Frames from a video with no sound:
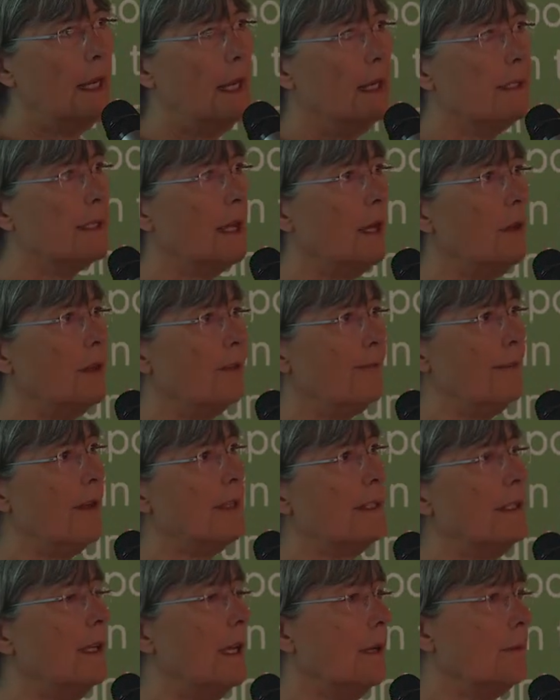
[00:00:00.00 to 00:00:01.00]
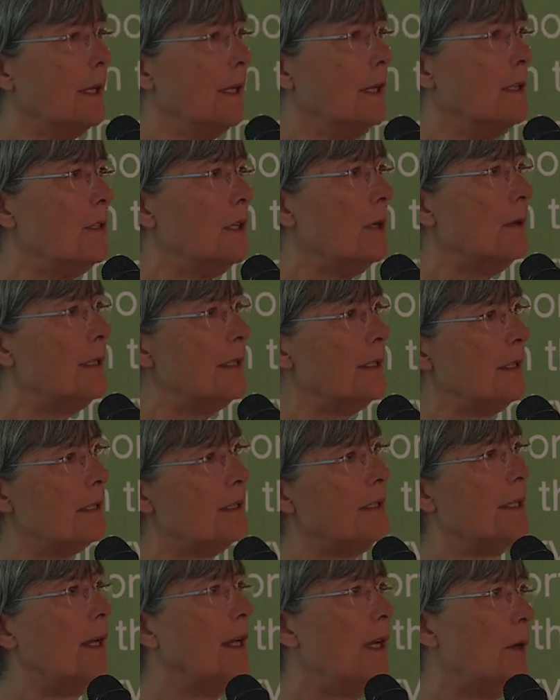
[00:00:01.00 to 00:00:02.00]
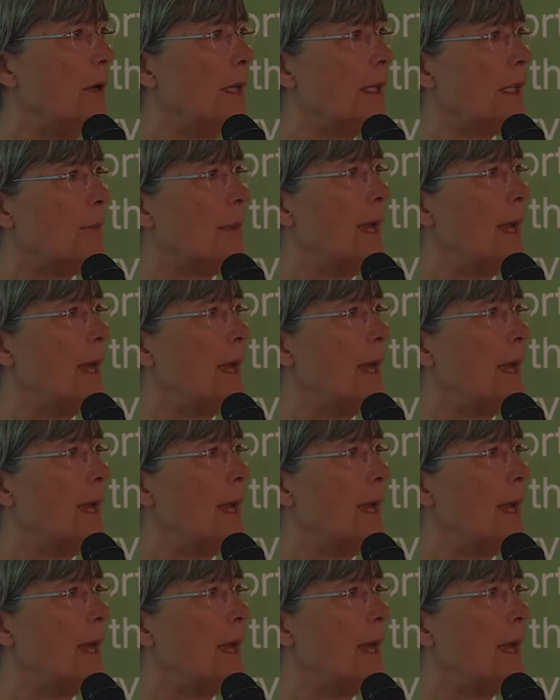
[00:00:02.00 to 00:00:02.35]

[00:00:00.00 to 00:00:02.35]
So the first thing I'm going to do is just tell you a little